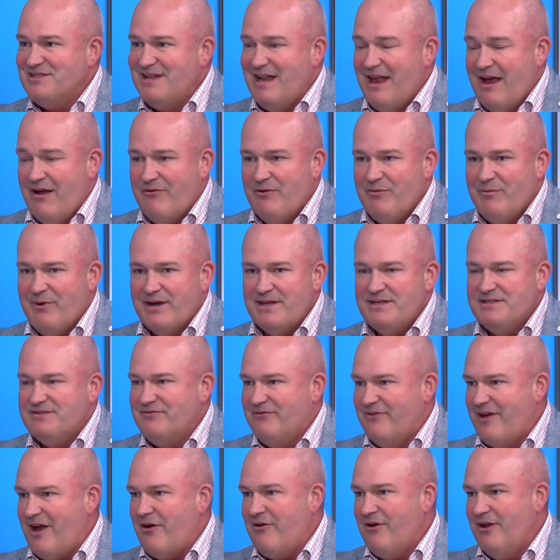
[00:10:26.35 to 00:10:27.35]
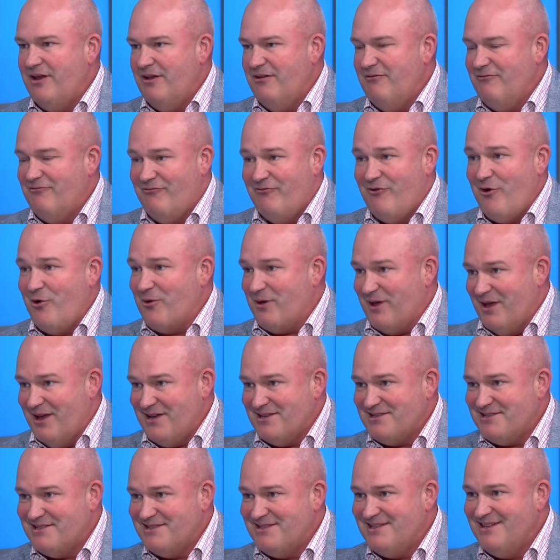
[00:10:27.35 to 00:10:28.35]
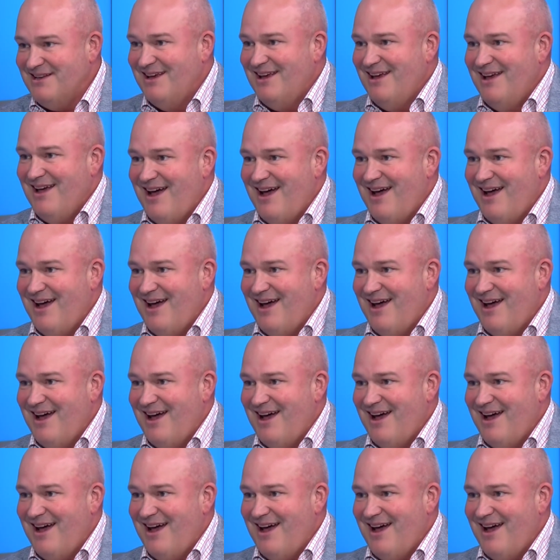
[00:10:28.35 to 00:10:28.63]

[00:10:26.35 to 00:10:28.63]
and everybody's very focused